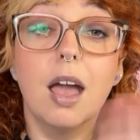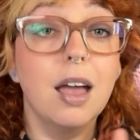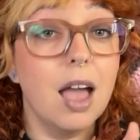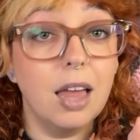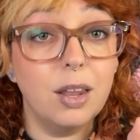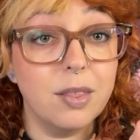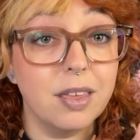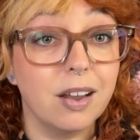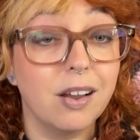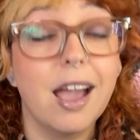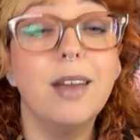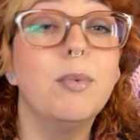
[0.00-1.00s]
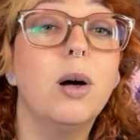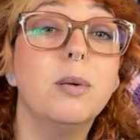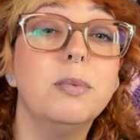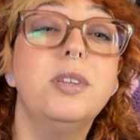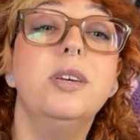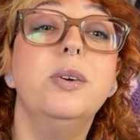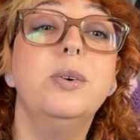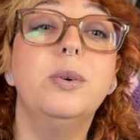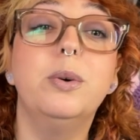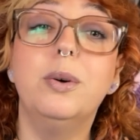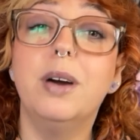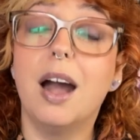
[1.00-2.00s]
Hello there, and welcome
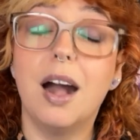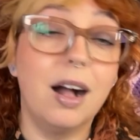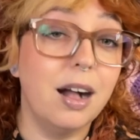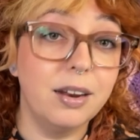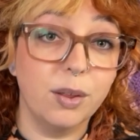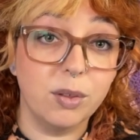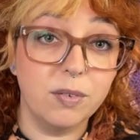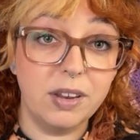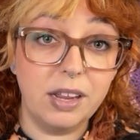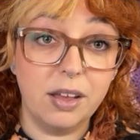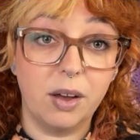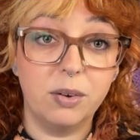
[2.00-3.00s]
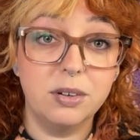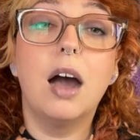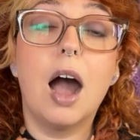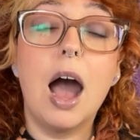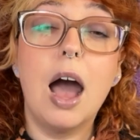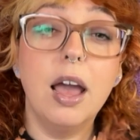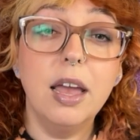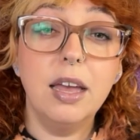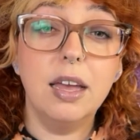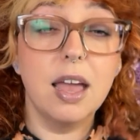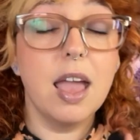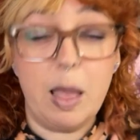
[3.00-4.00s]
to another video. I
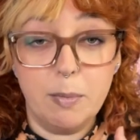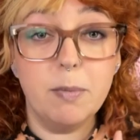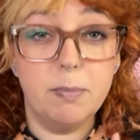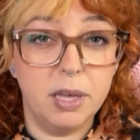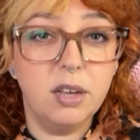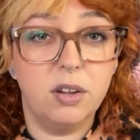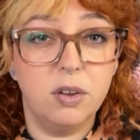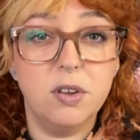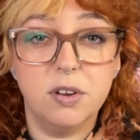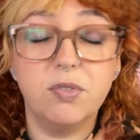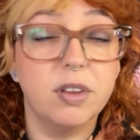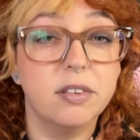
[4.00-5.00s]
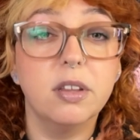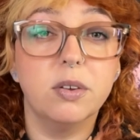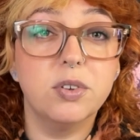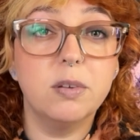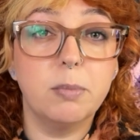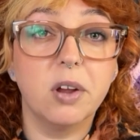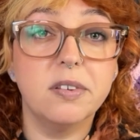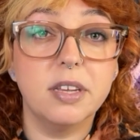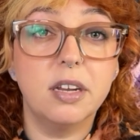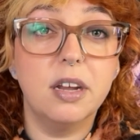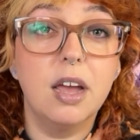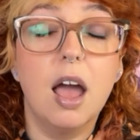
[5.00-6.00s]
am a big New Year's resolution
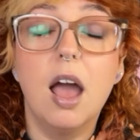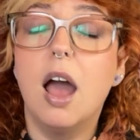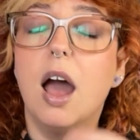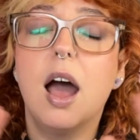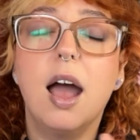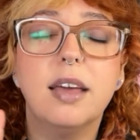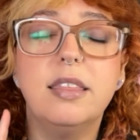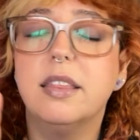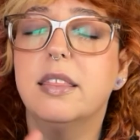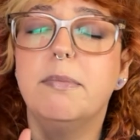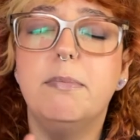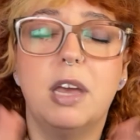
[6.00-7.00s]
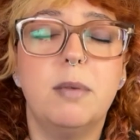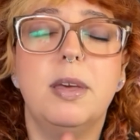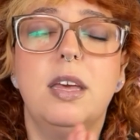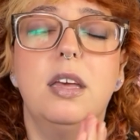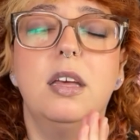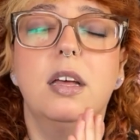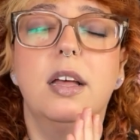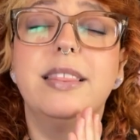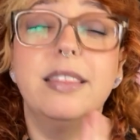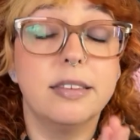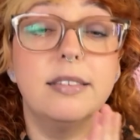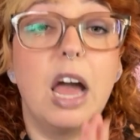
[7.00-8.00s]
person. I think that maybe
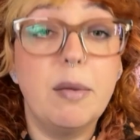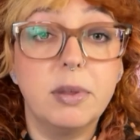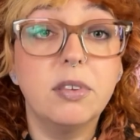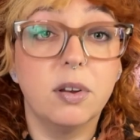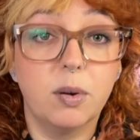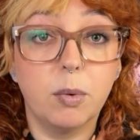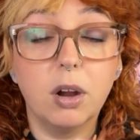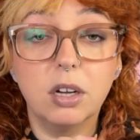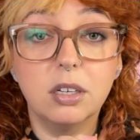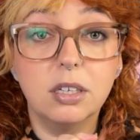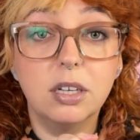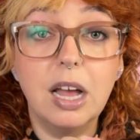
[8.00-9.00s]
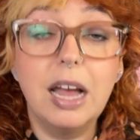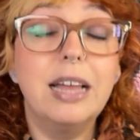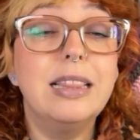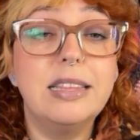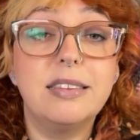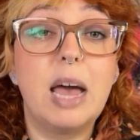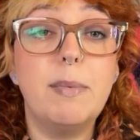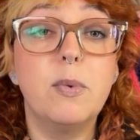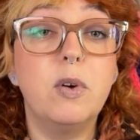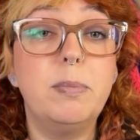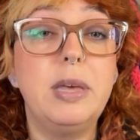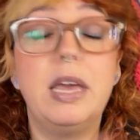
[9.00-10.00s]
this time it's gonna work. This time it
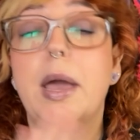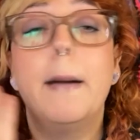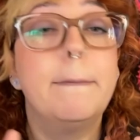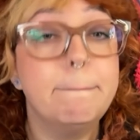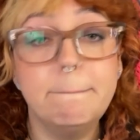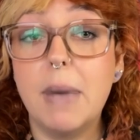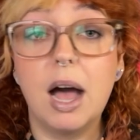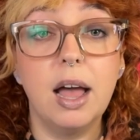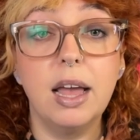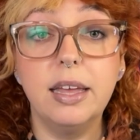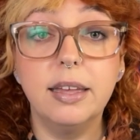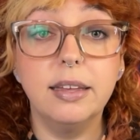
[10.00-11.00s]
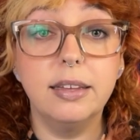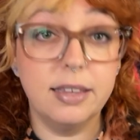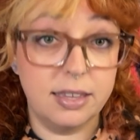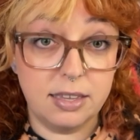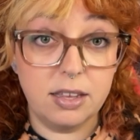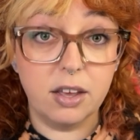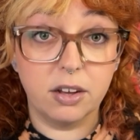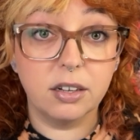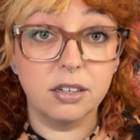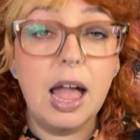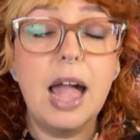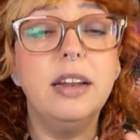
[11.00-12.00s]
will be my
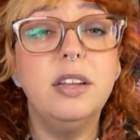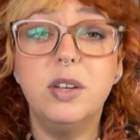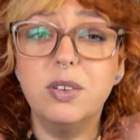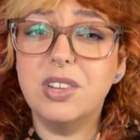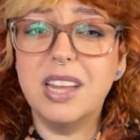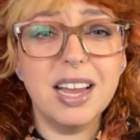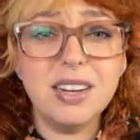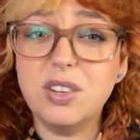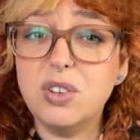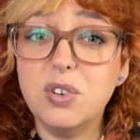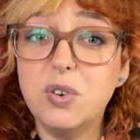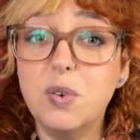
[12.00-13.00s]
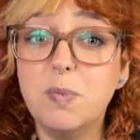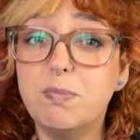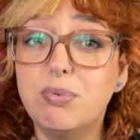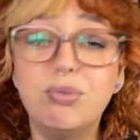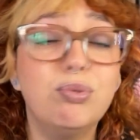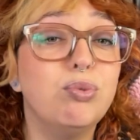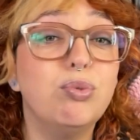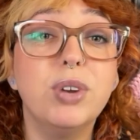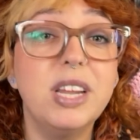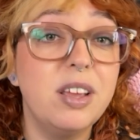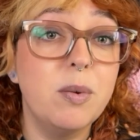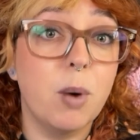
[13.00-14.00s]
year. And usually I do
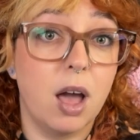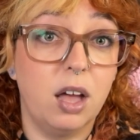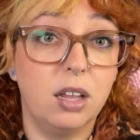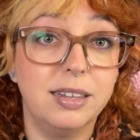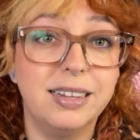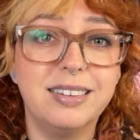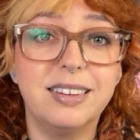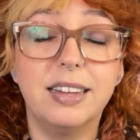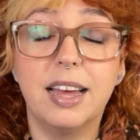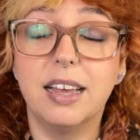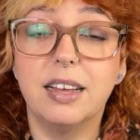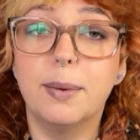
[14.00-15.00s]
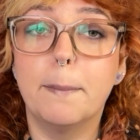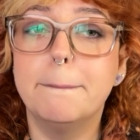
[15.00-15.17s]
pretty well until like